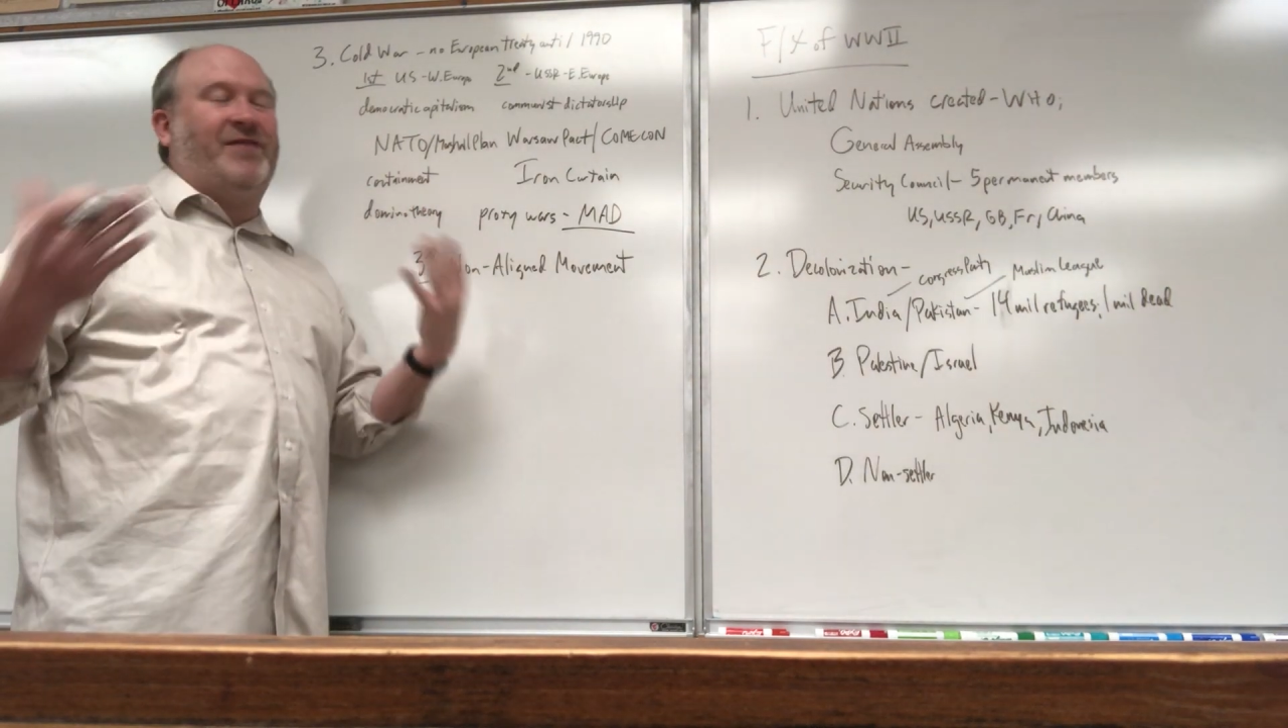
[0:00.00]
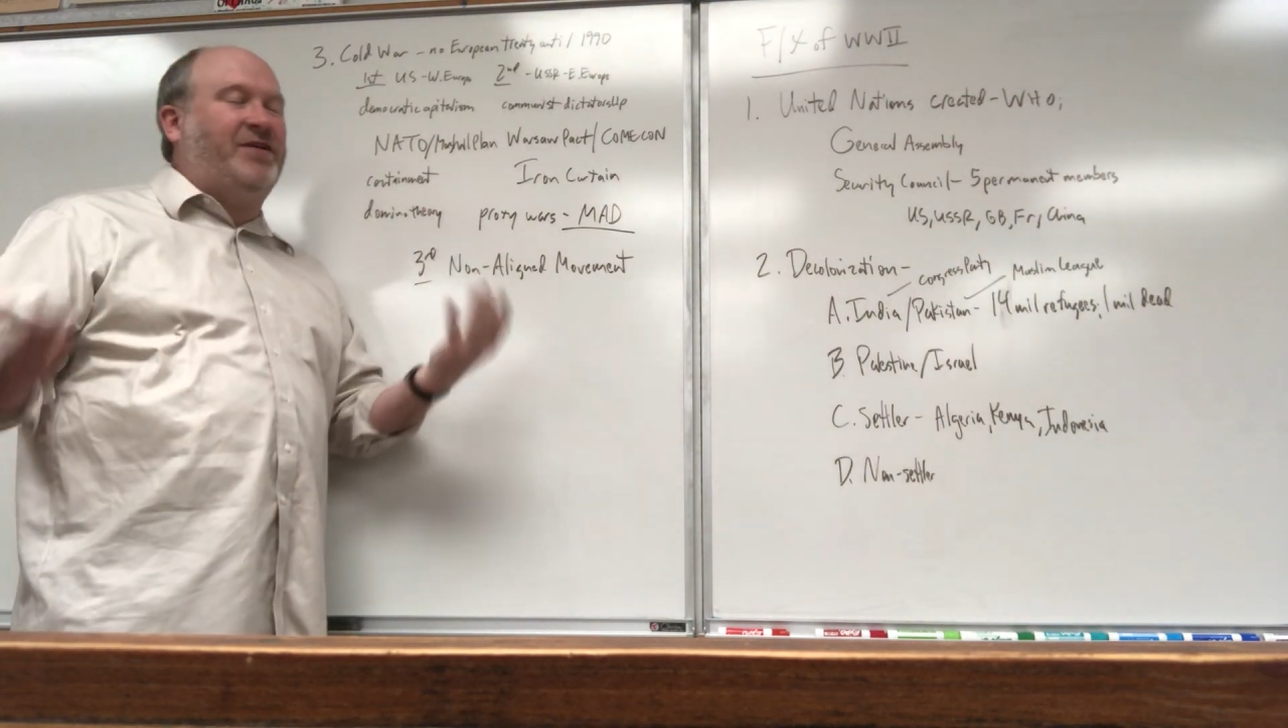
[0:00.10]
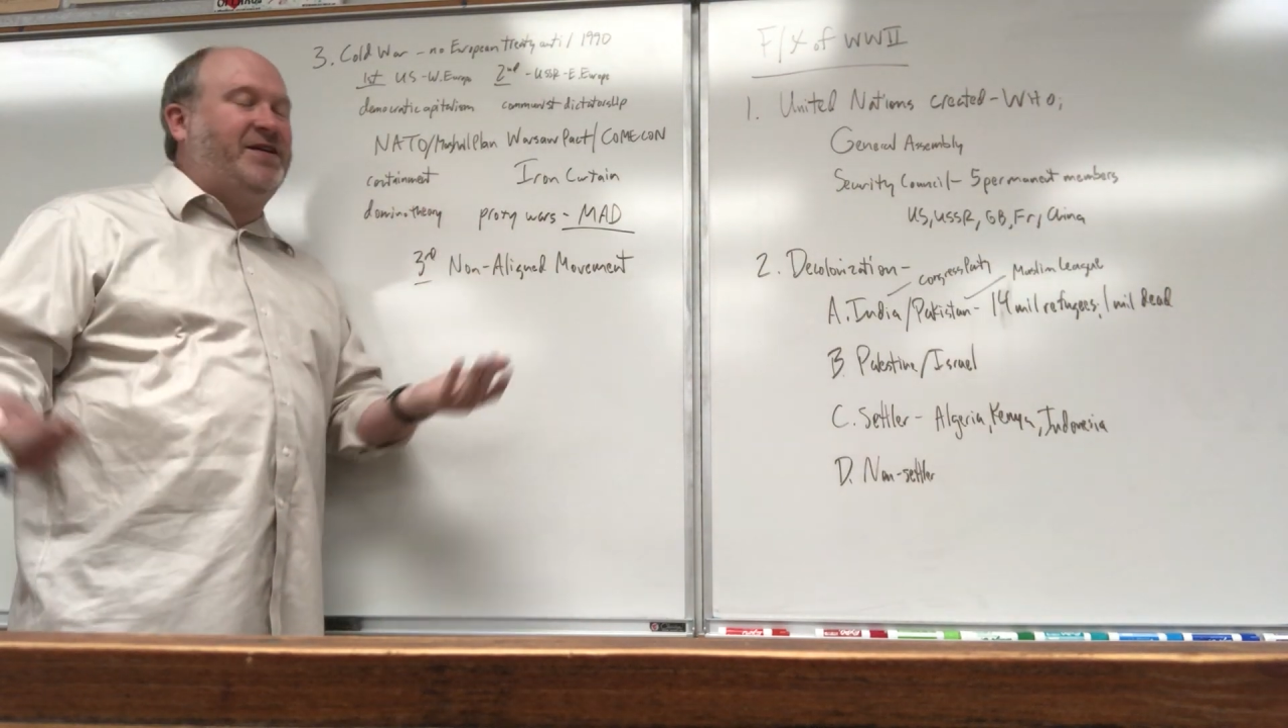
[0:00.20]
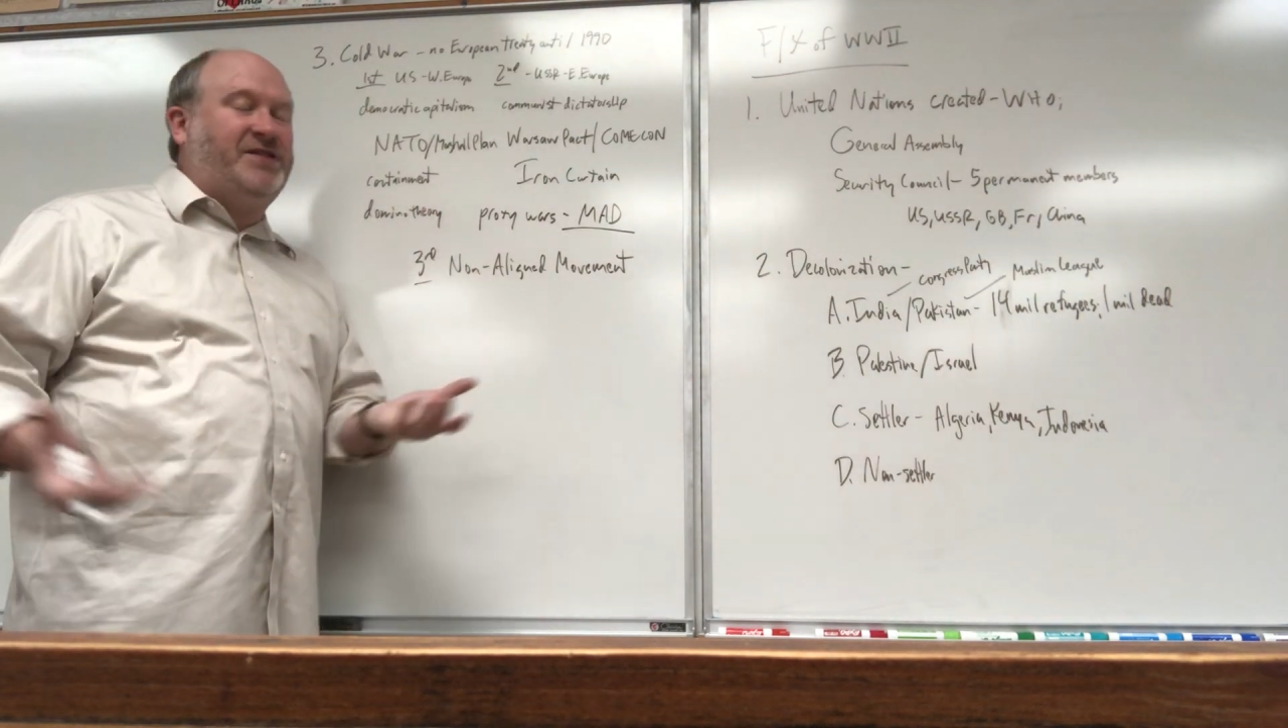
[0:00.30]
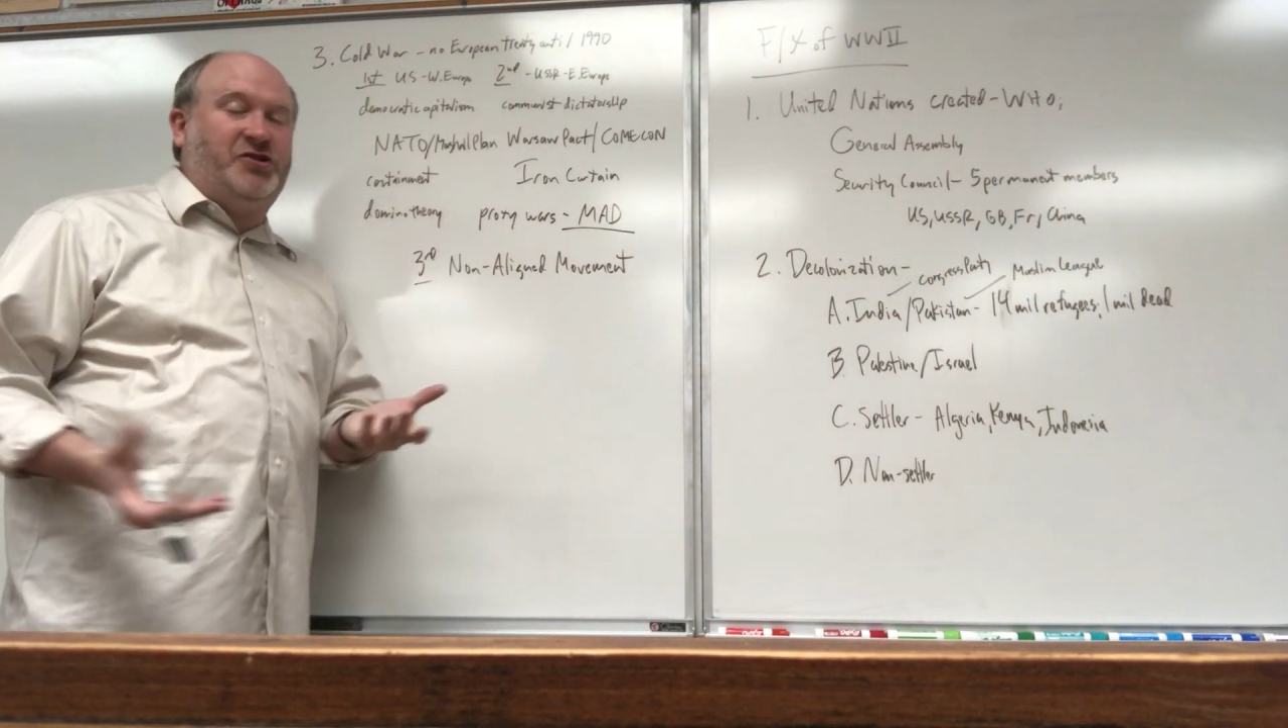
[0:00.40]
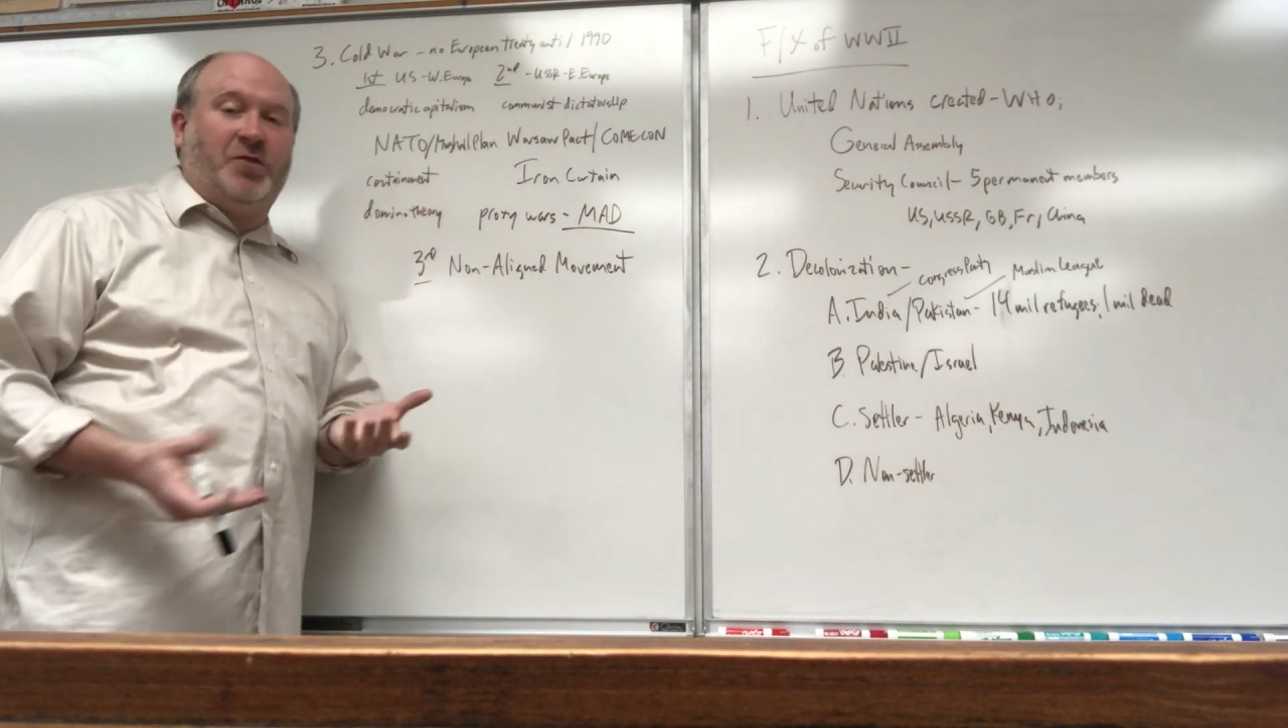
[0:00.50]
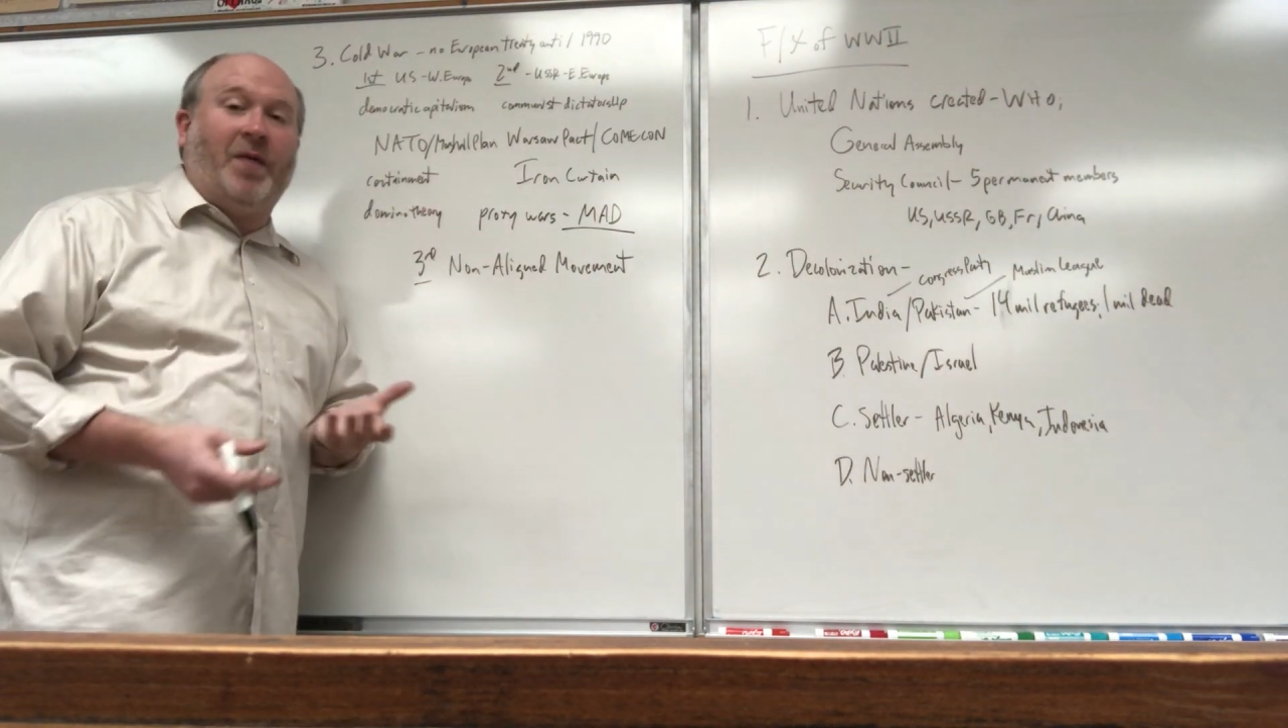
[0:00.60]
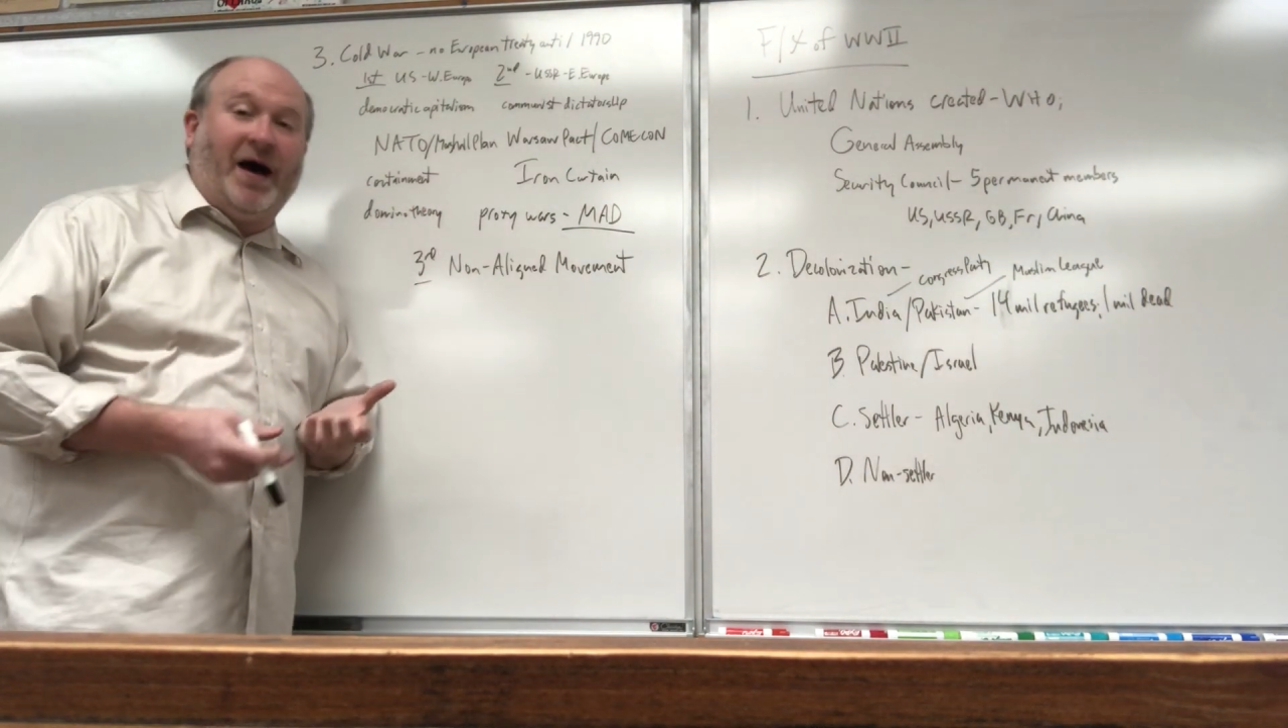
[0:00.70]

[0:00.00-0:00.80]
every decision